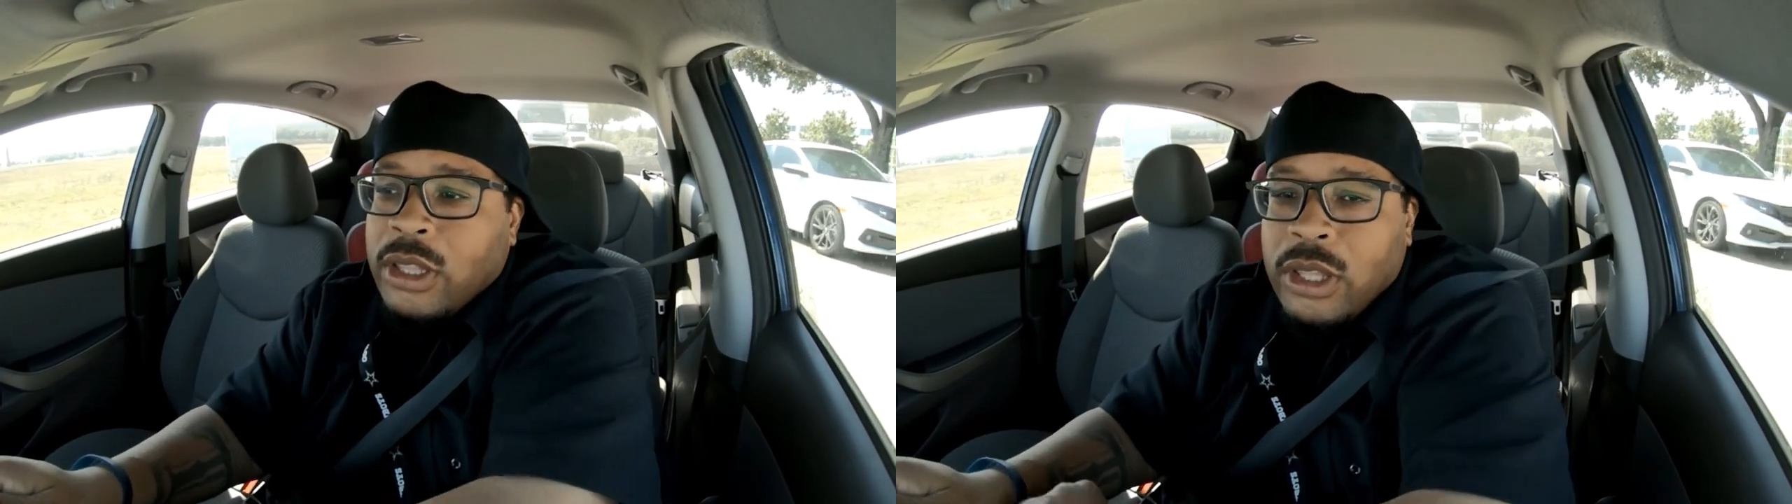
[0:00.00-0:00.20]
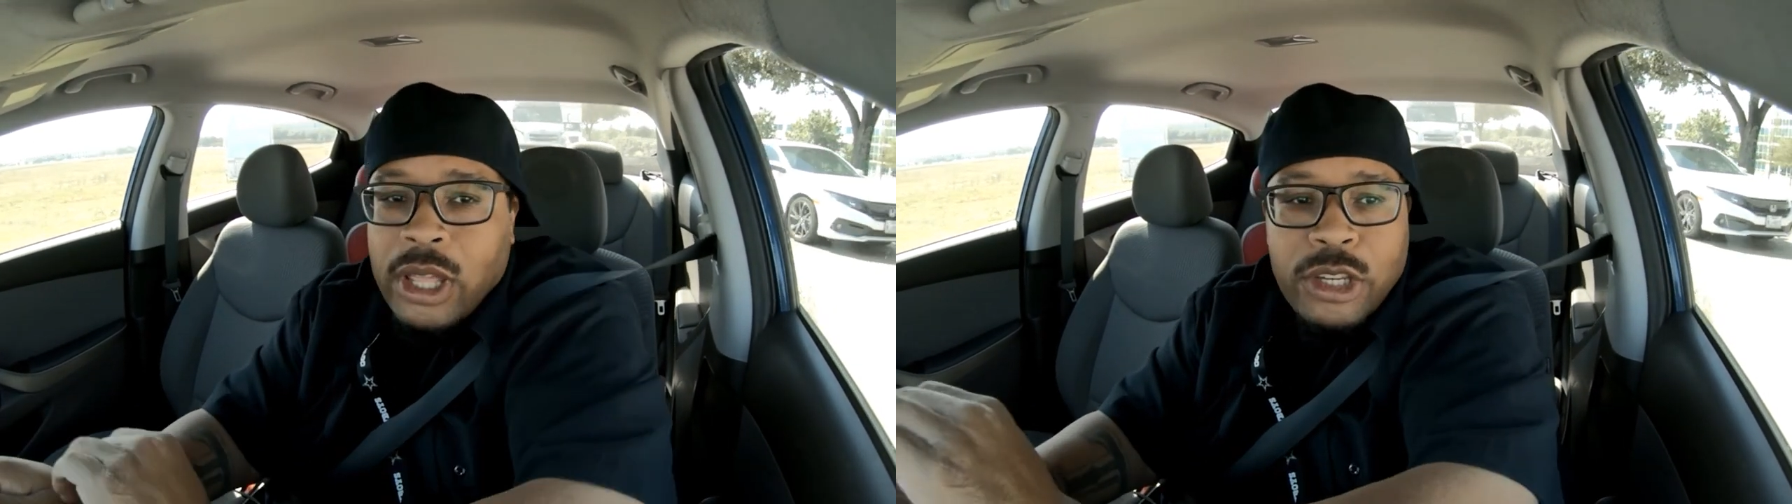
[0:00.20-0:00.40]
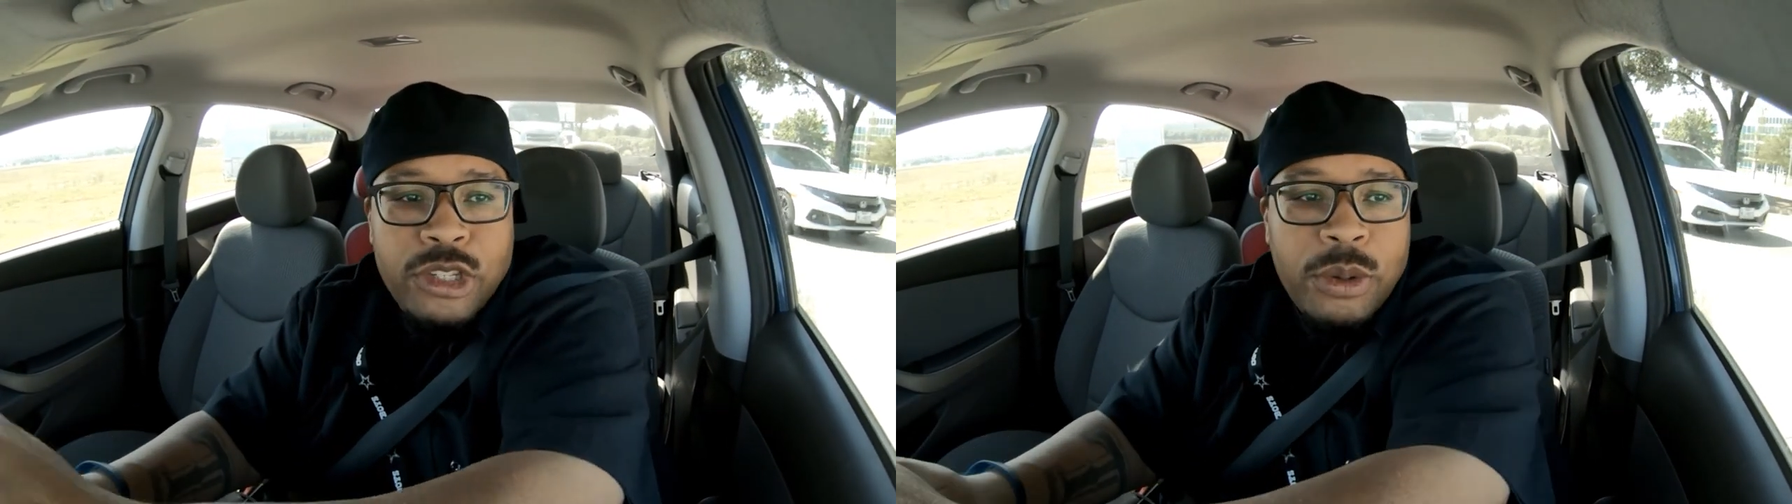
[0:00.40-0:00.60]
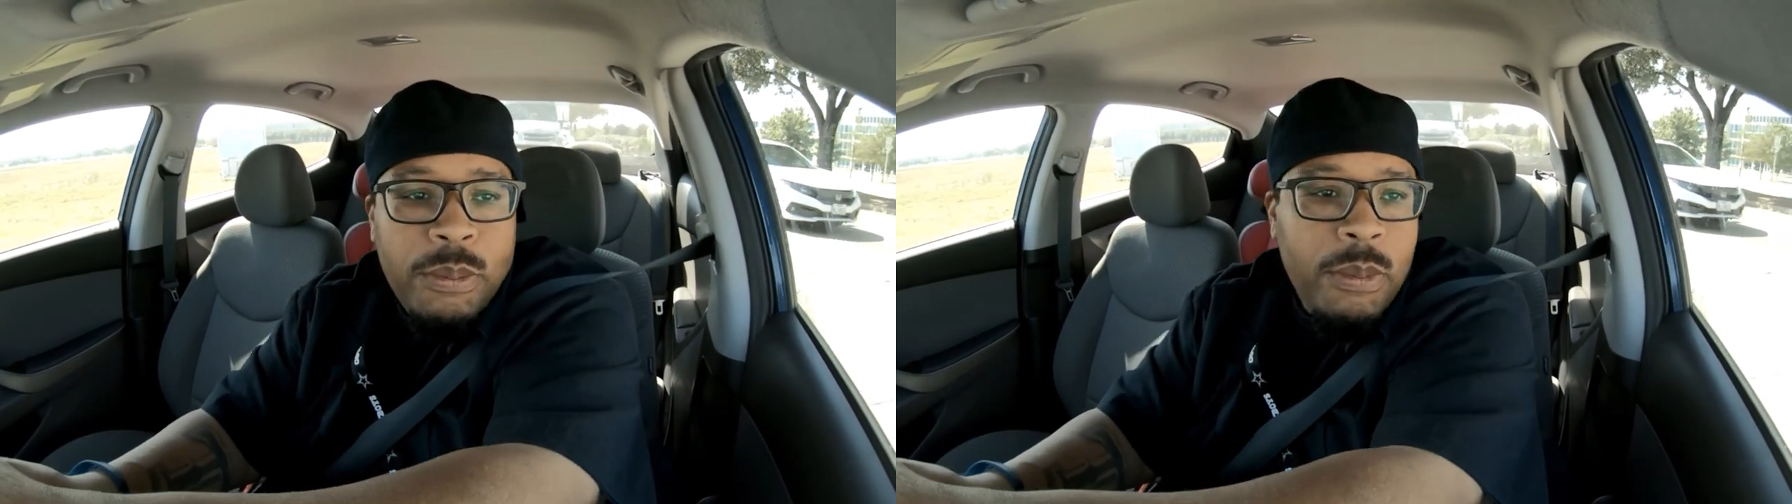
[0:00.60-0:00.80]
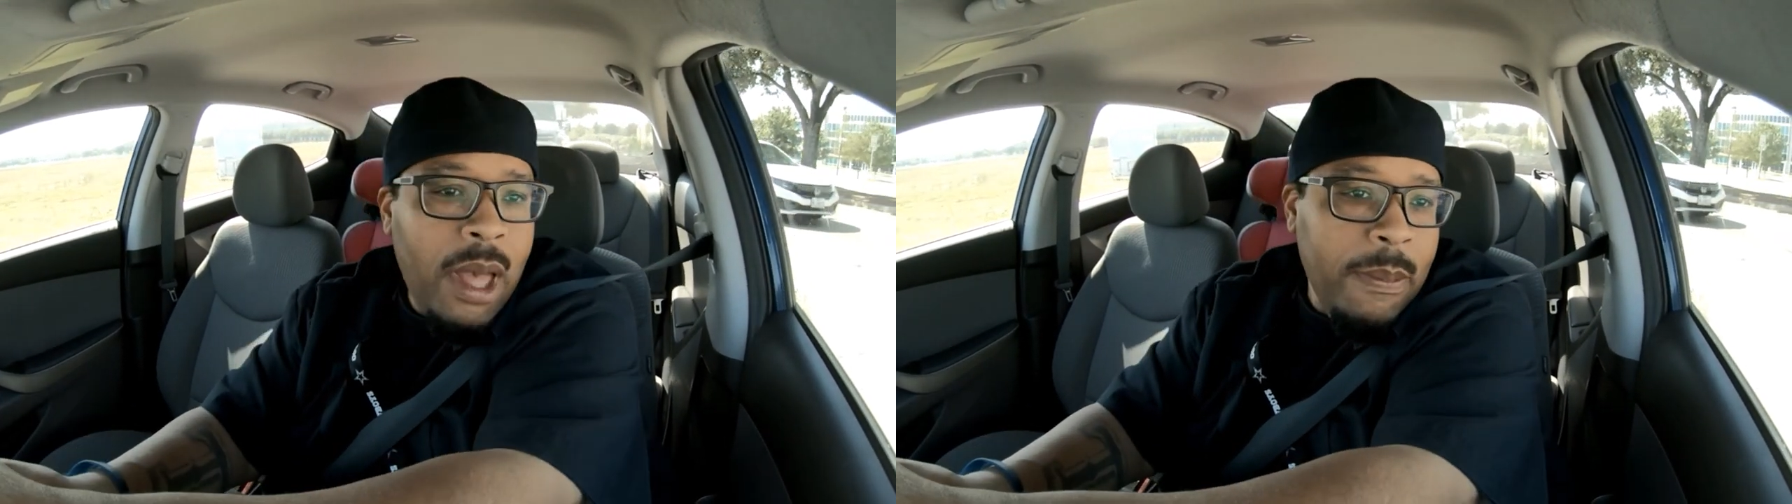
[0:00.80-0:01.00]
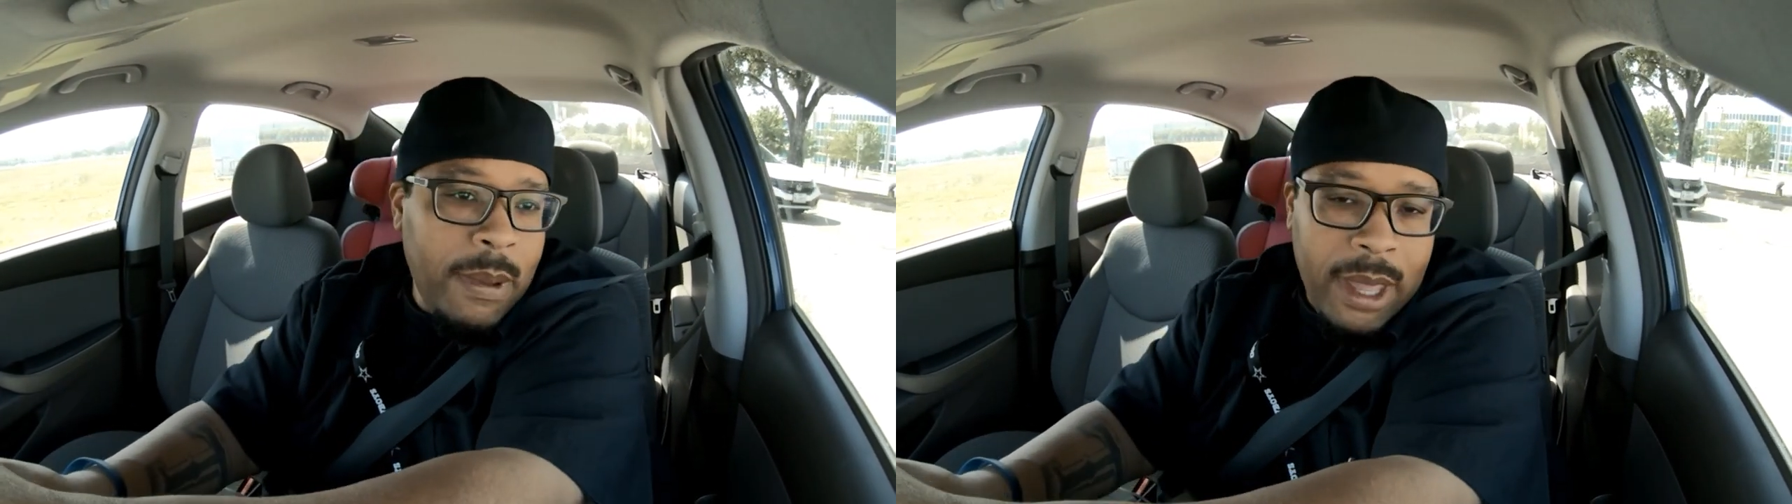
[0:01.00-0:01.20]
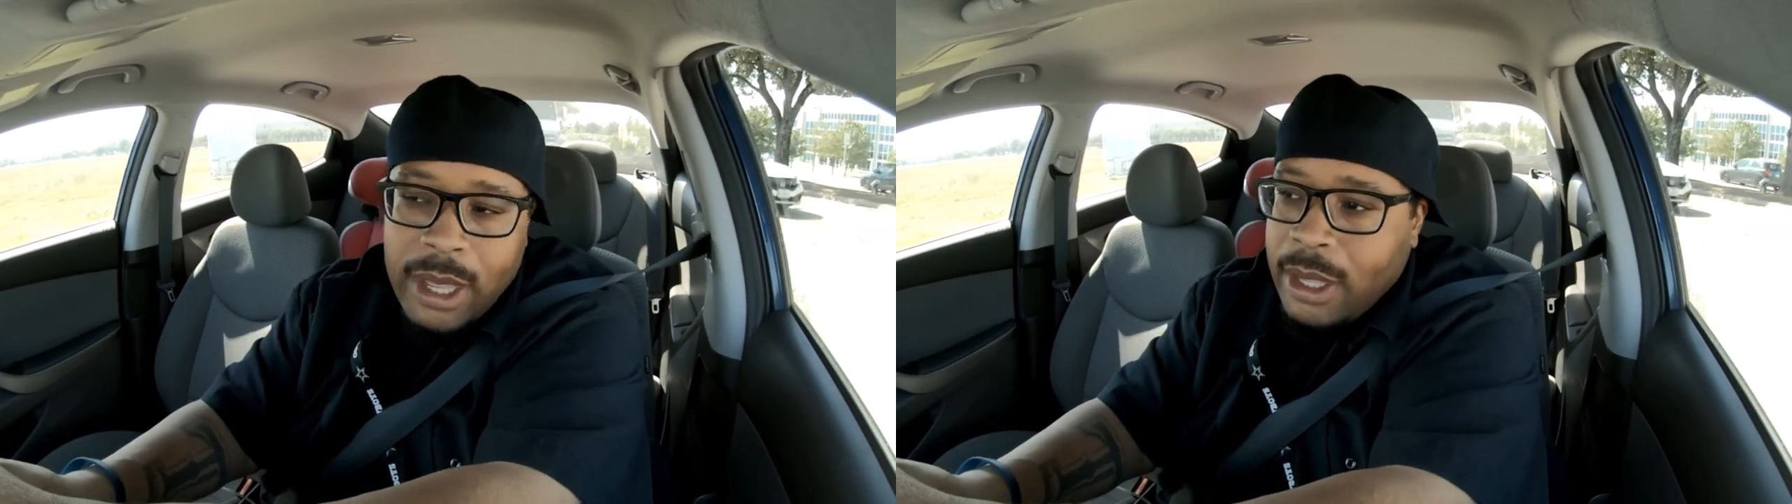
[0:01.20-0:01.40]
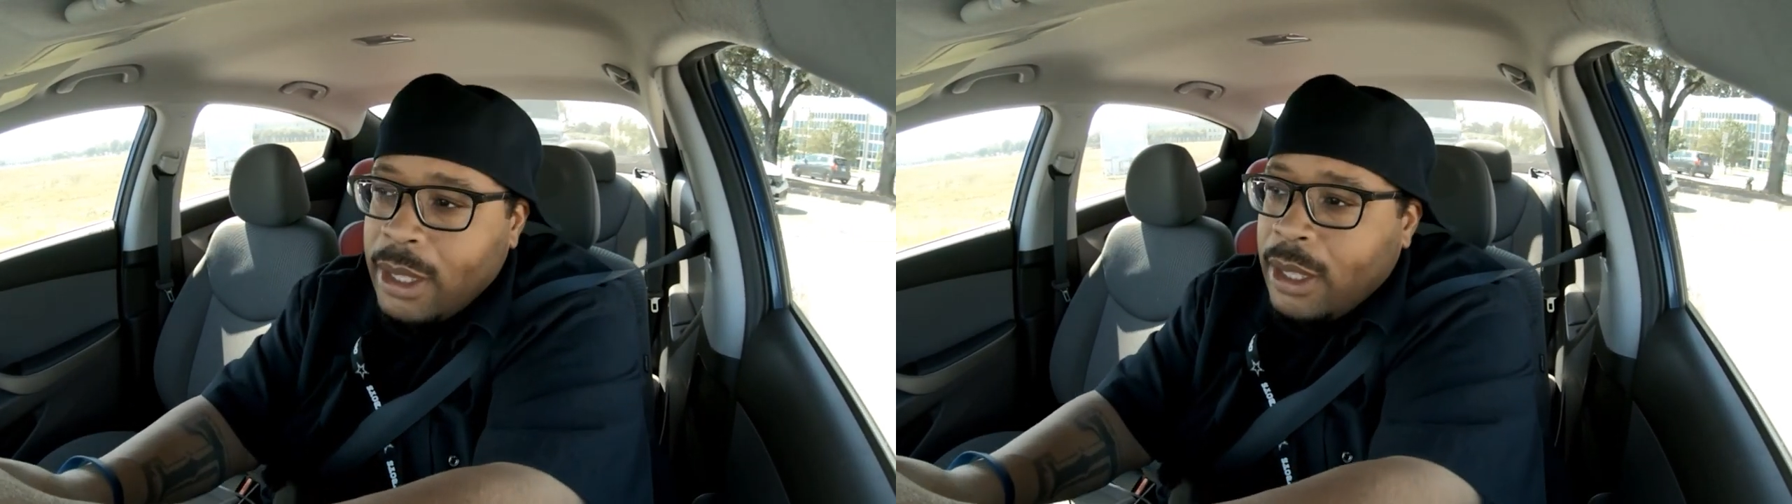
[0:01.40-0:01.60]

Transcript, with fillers: lunch mukbang.